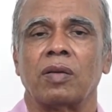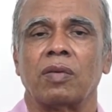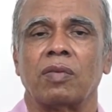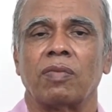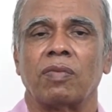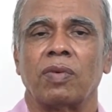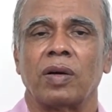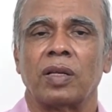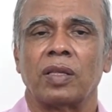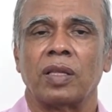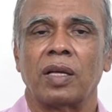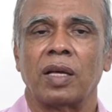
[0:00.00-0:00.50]

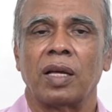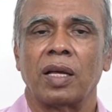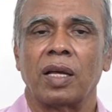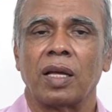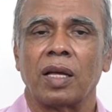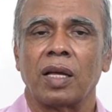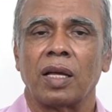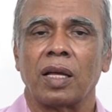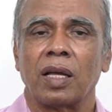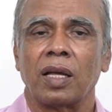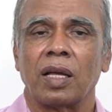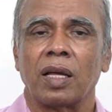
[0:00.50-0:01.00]
for the
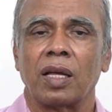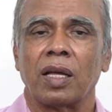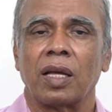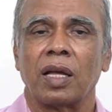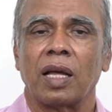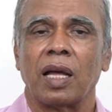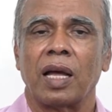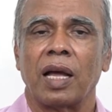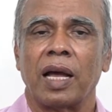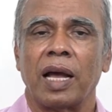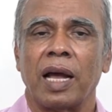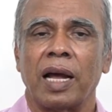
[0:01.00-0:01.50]

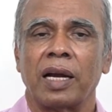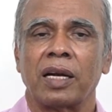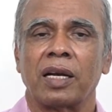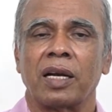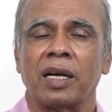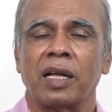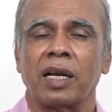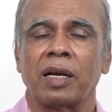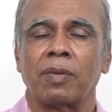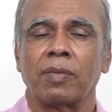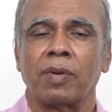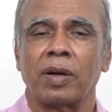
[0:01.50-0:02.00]
act
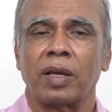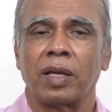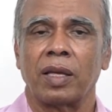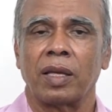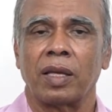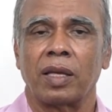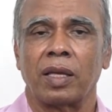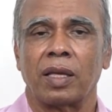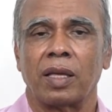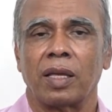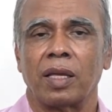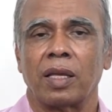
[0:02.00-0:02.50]
done by
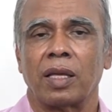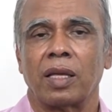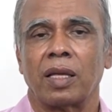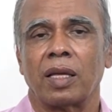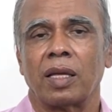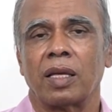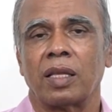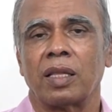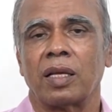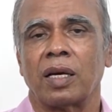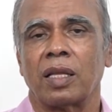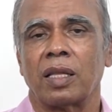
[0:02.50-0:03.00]

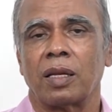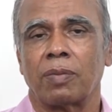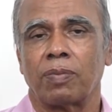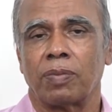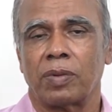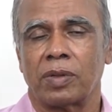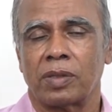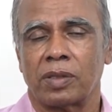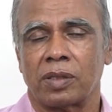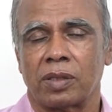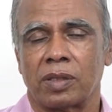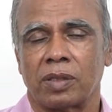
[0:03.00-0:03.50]
the other
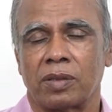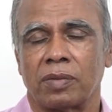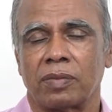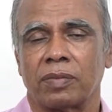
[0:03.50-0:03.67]
person.